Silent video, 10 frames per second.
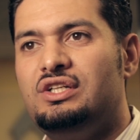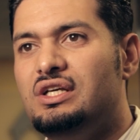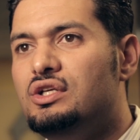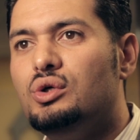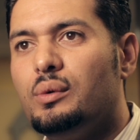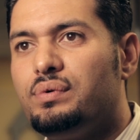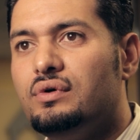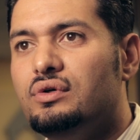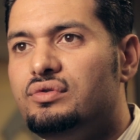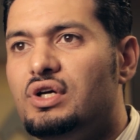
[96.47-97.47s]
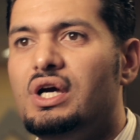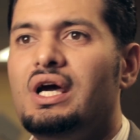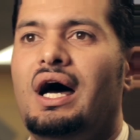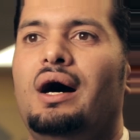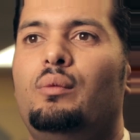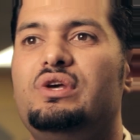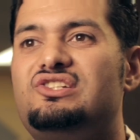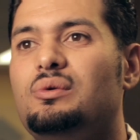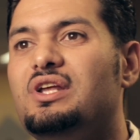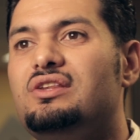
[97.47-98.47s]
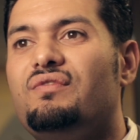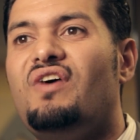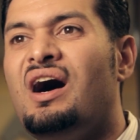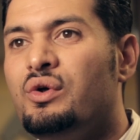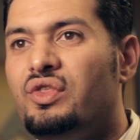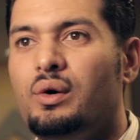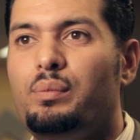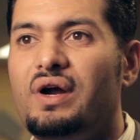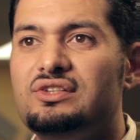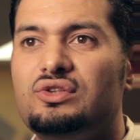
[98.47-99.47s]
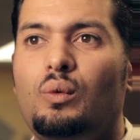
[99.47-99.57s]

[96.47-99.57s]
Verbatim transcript: DU approved. Uh, we submit the file with an appraisal.